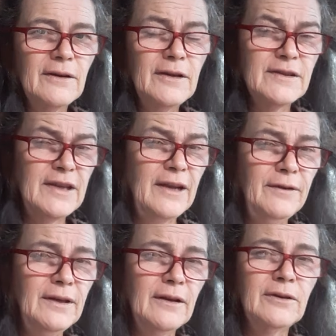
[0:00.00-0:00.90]
Is
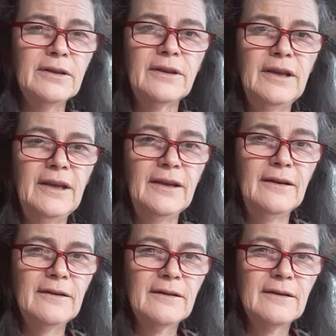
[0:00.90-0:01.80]
David a good king?
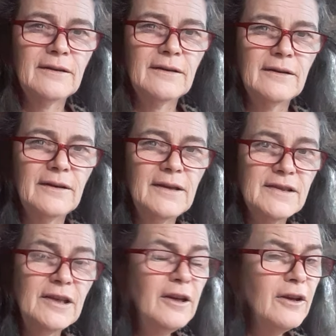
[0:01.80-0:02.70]
Is
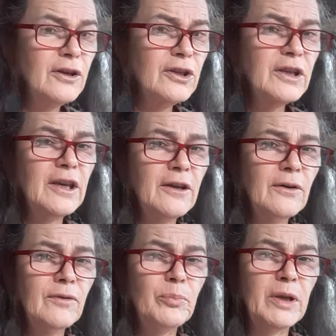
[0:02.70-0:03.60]
he a good king
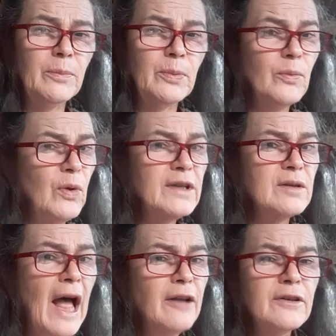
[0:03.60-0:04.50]
over people? What?
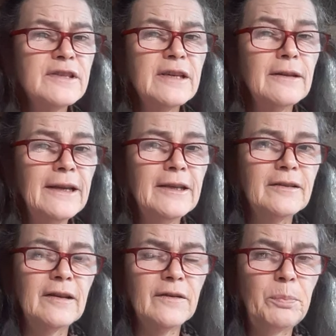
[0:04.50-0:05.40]
How does he
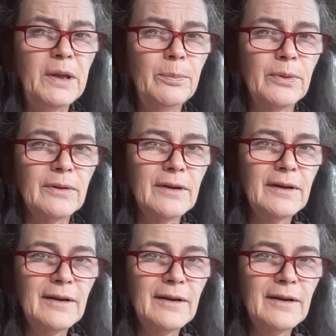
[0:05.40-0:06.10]
lead his people?